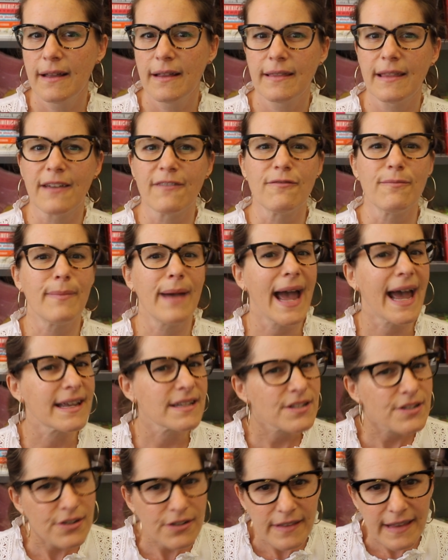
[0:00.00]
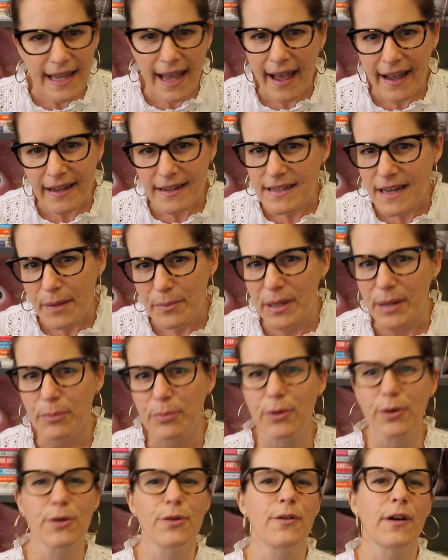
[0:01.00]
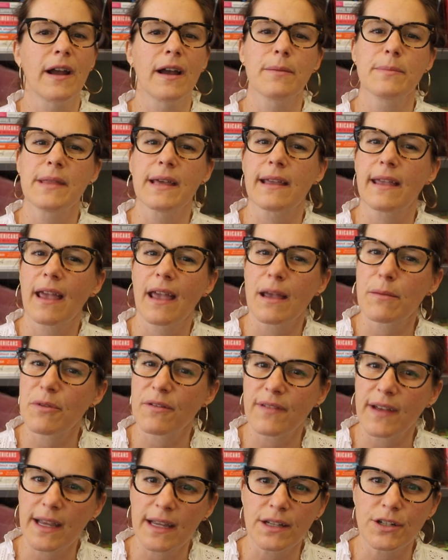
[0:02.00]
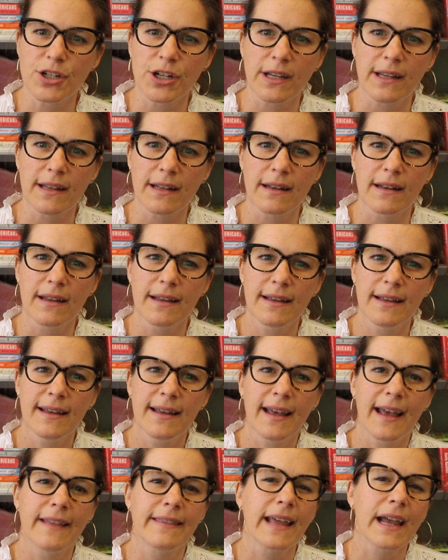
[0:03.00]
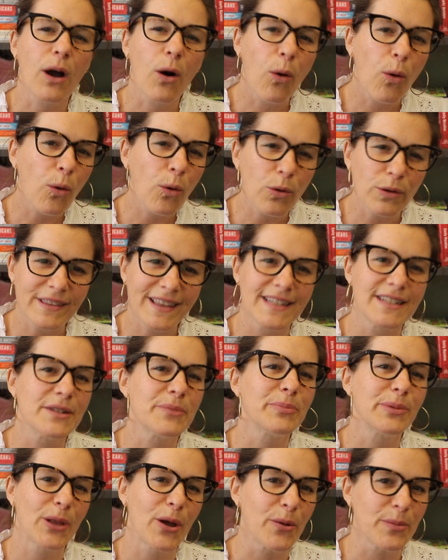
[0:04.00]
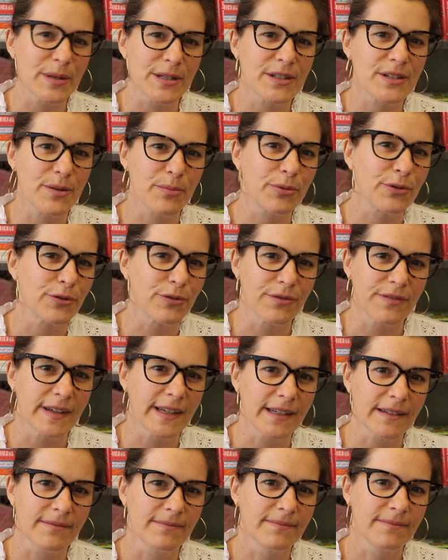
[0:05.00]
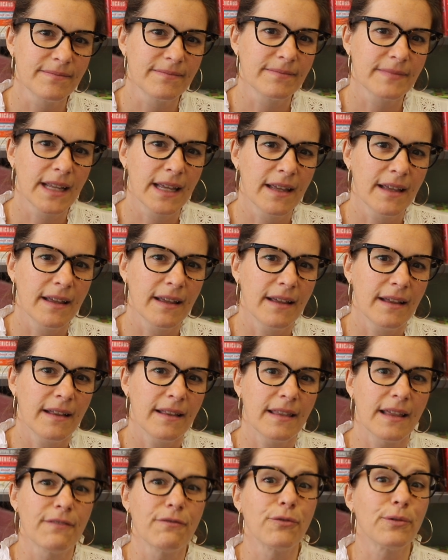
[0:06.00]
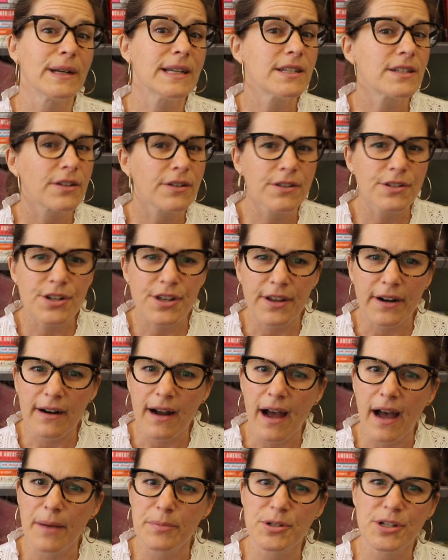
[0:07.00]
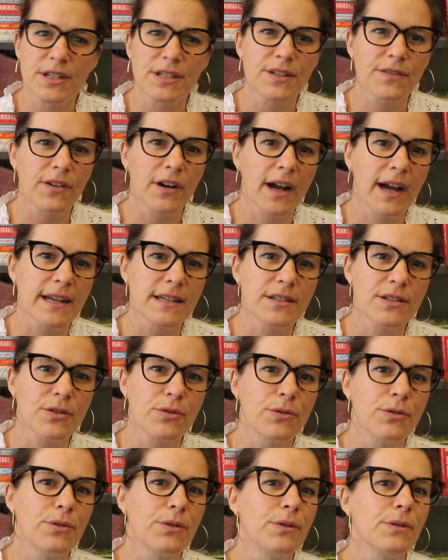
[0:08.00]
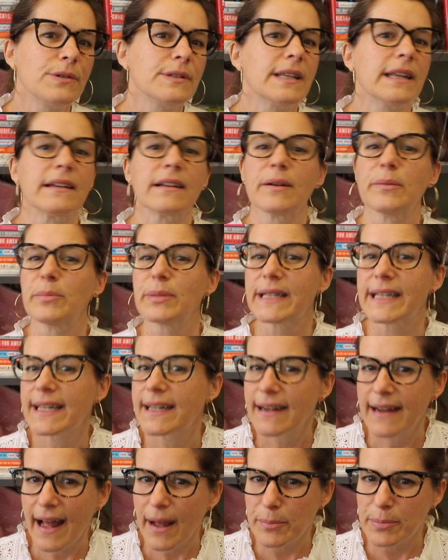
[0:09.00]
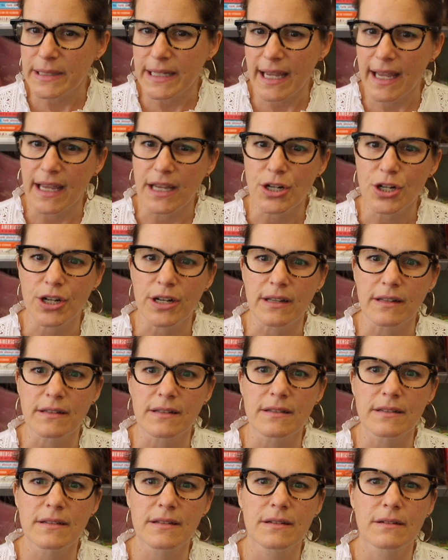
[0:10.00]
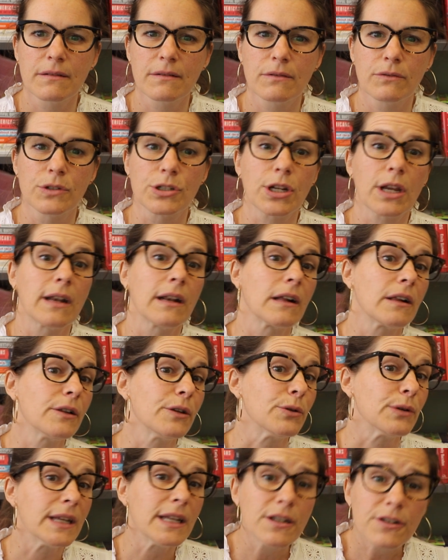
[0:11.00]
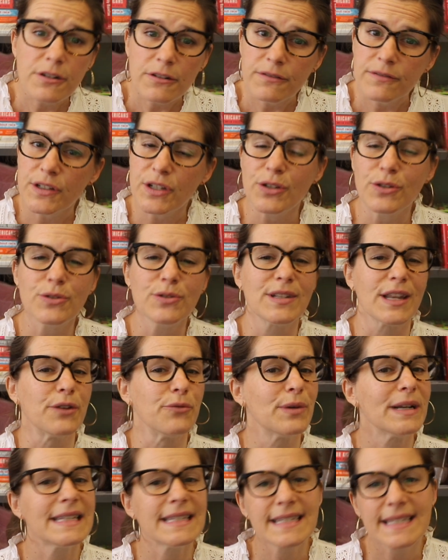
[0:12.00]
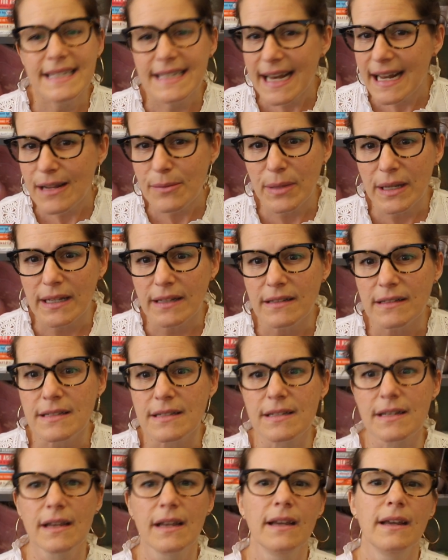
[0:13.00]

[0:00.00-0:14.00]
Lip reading: They've mastered the academic program they came of age in, and they hold the diplomas to prove it. They've researched their options for high schools and completed applications, which can include interviews and written statements,